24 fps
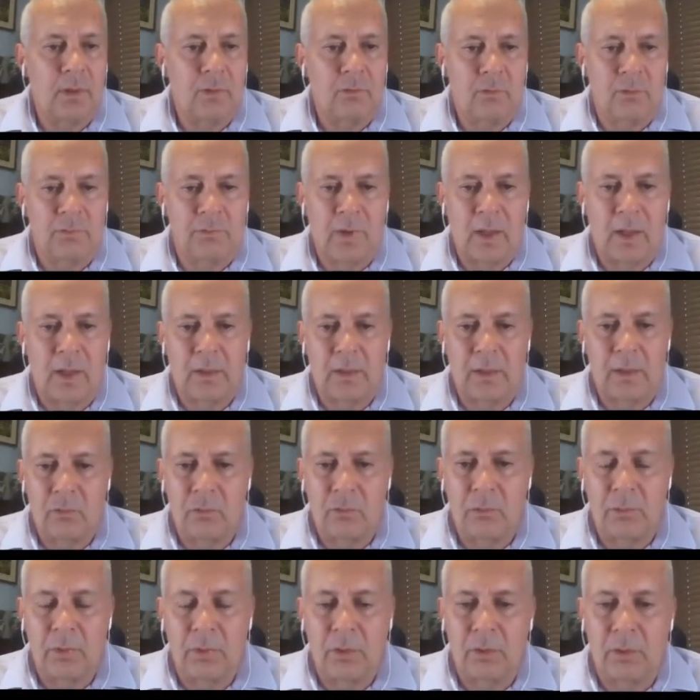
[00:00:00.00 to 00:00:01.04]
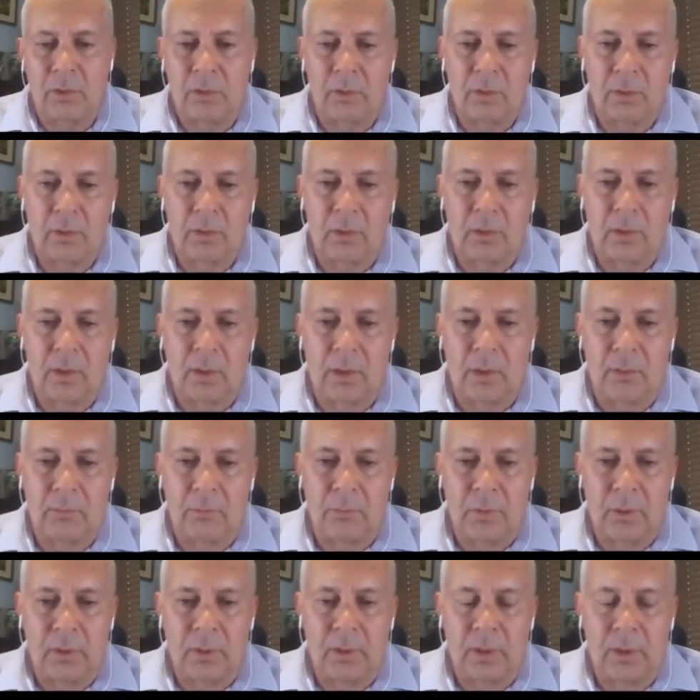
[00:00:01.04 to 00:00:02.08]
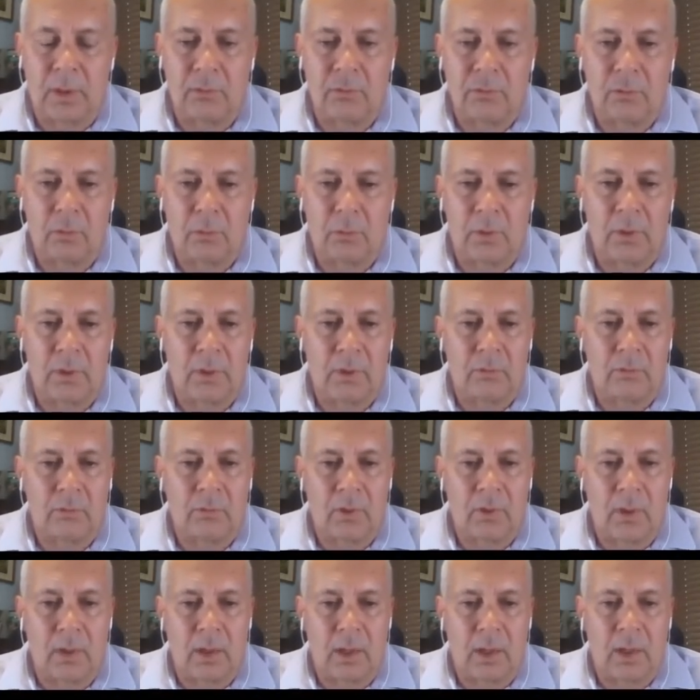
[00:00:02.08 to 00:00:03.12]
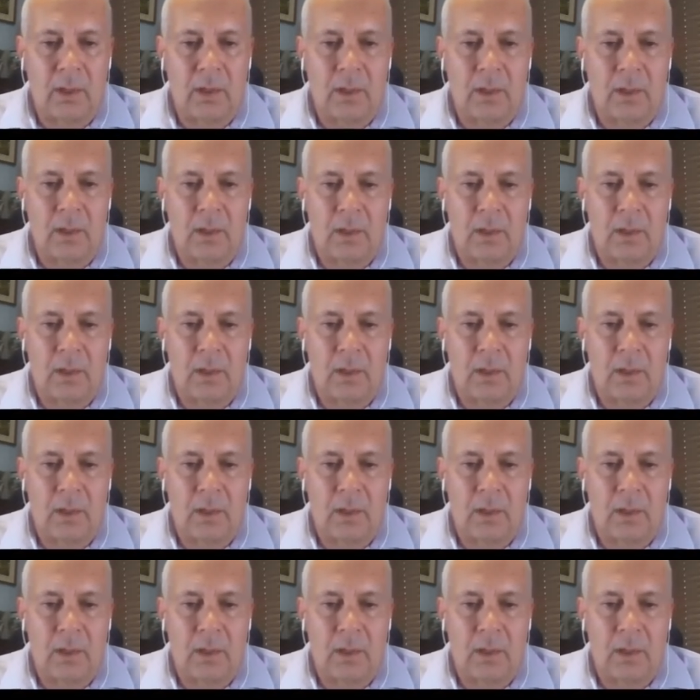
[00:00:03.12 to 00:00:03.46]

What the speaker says: Trevally to build it out to where it is today.